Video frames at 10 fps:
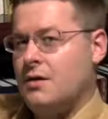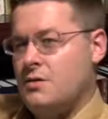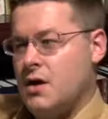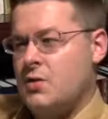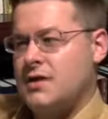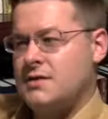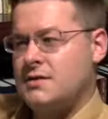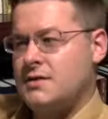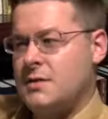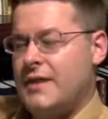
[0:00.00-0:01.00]

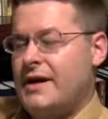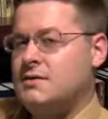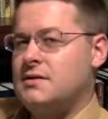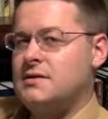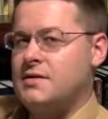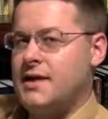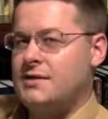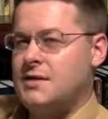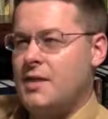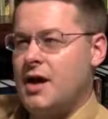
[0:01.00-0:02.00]
Notice the passage
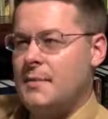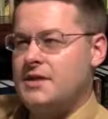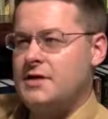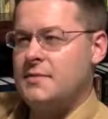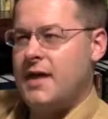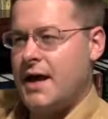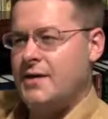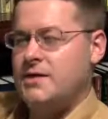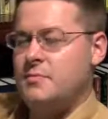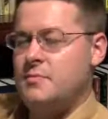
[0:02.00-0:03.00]
says that Muhammad's
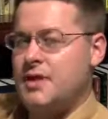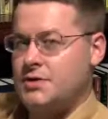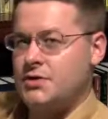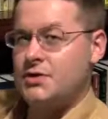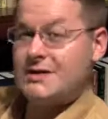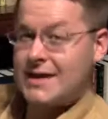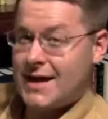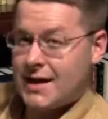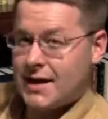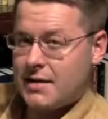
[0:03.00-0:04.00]
companion Bishr
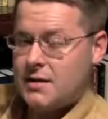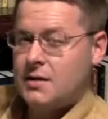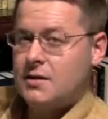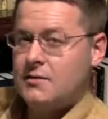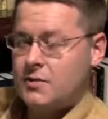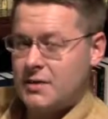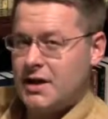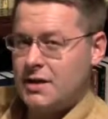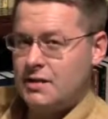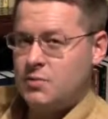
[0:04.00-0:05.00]
died from
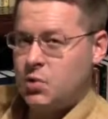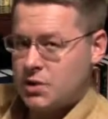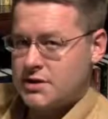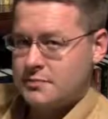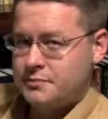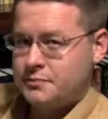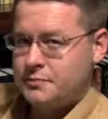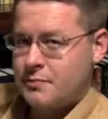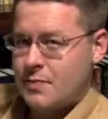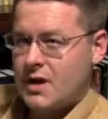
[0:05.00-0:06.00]
eating the poison.
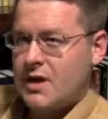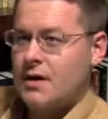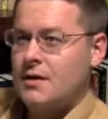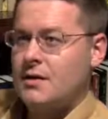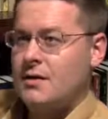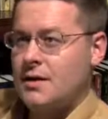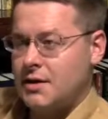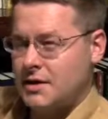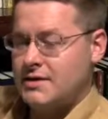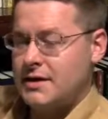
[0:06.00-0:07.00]

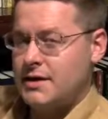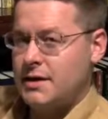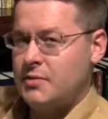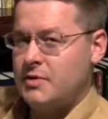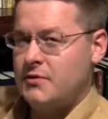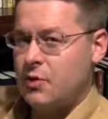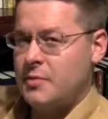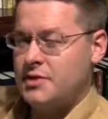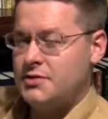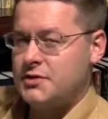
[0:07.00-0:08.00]
Interestingly,
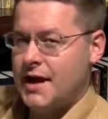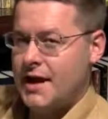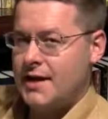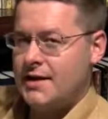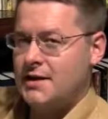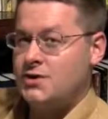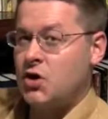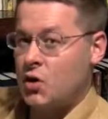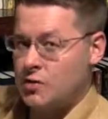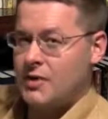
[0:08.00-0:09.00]
before Bishr died, he
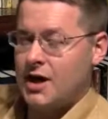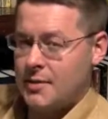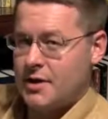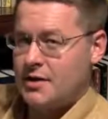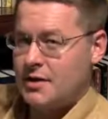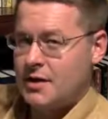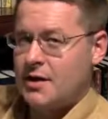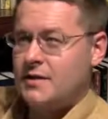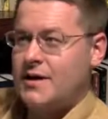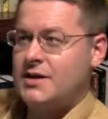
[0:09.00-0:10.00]
told Muhammad
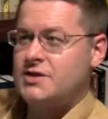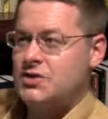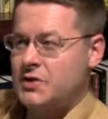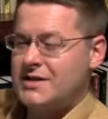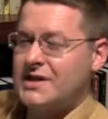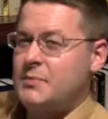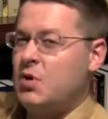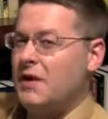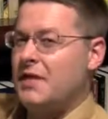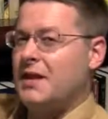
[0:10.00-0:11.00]
that as soon as he
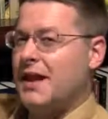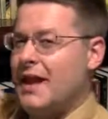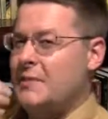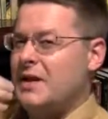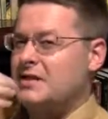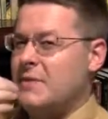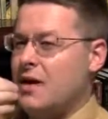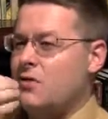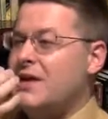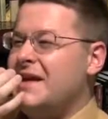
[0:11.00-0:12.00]
put the lamb in his
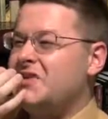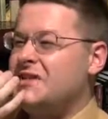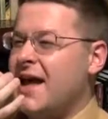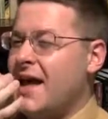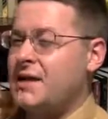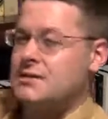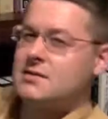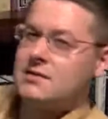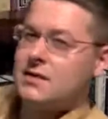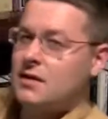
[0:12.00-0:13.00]
mouth, he could
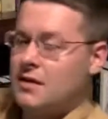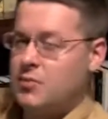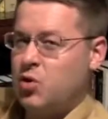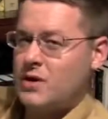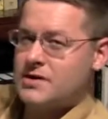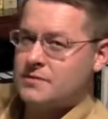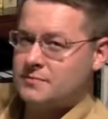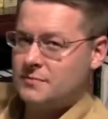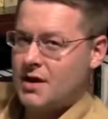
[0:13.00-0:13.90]
taste the poison.